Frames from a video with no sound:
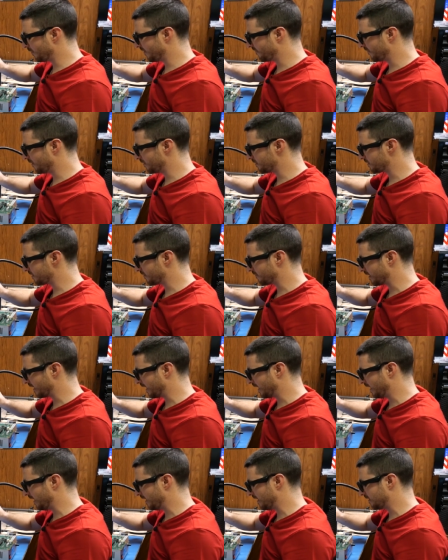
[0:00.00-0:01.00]
be focusing my
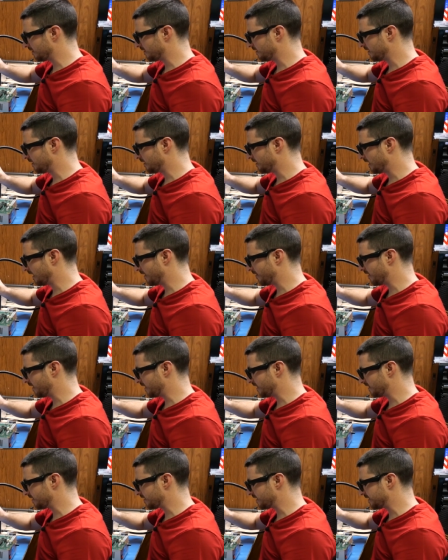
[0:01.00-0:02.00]
heat on
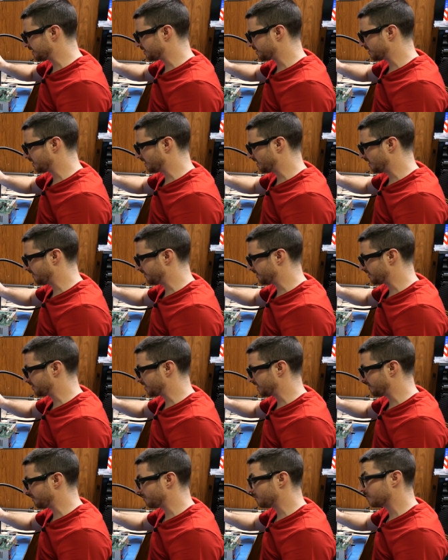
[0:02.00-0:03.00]
the center of the
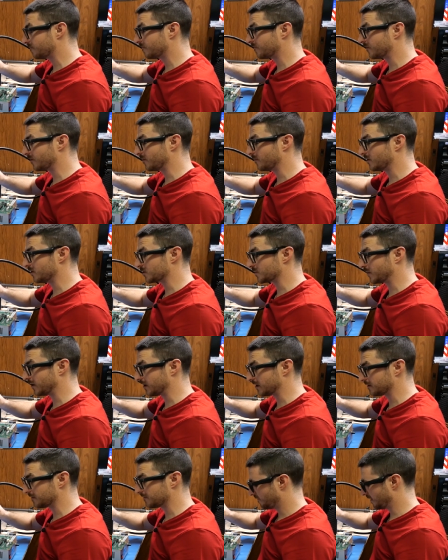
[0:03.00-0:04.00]
chip for the most
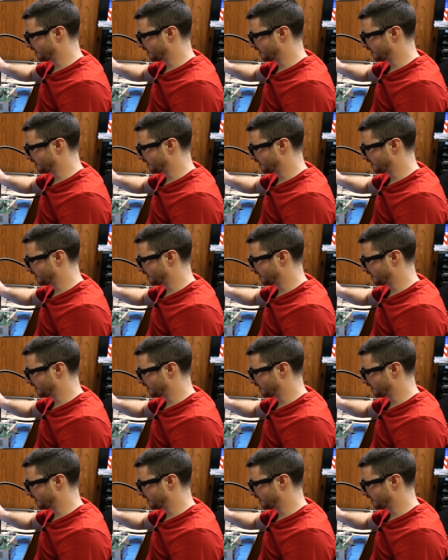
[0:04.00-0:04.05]
part,